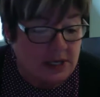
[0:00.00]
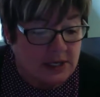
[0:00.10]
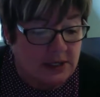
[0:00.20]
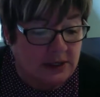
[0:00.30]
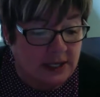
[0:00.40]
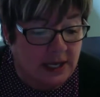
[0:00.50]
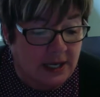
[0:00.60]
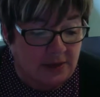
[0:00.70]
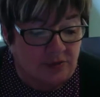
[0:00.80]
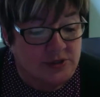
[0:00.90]
in
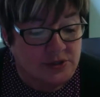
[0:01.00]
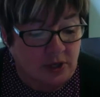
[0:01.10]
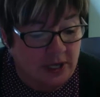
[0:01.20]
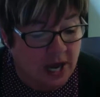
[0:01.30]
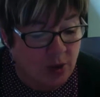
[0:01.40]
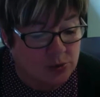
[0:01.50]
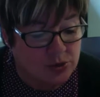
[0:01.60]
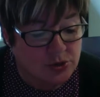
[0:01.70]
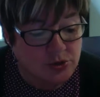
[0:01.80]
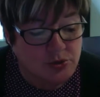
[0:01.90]
Canvas on how
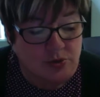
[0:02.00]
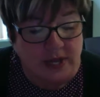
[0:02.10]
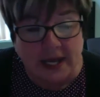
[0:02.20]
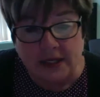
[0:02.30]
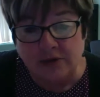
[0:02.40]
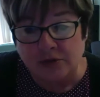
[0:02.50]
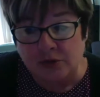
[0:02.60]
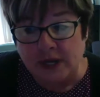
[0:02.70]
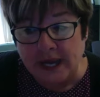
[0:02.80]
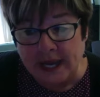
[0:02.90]
to do that. If you
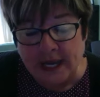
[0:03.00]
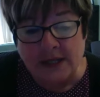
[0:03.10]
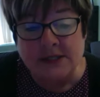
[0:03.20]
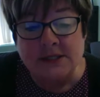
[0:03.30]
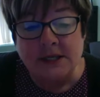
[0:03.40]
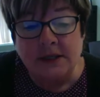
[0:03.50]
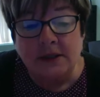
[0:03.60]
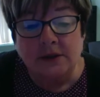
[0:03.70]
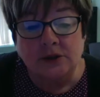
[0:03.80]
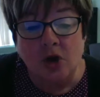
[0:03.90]
can't
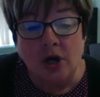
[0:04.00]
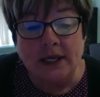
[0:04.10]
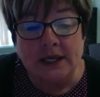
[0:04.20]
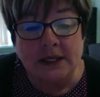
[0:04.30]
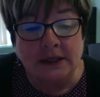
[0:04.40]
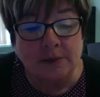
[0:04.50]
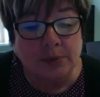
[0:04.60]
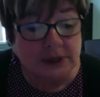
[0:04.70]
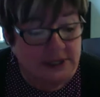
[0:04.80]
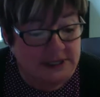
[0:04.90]
log in,
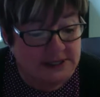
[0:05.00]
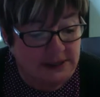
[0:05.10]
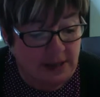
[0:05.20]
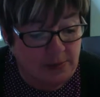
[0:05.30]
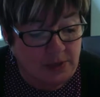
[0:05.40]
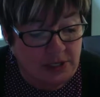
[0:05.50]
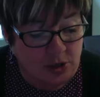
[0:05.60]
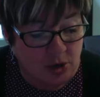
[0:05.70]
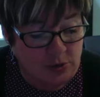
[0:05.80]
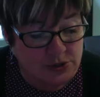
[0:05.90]
please let me
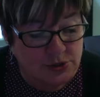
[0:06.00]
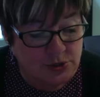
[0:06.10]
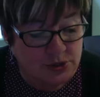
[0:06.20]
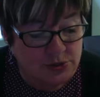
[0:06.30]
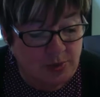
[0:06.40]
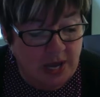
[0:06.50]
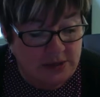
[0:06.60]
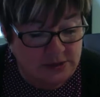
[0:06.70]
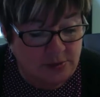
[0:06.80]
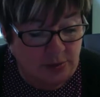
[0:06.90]
know as soon as
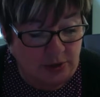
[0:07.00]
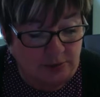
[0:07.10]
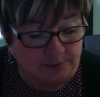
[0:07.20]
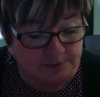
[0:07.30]
possible.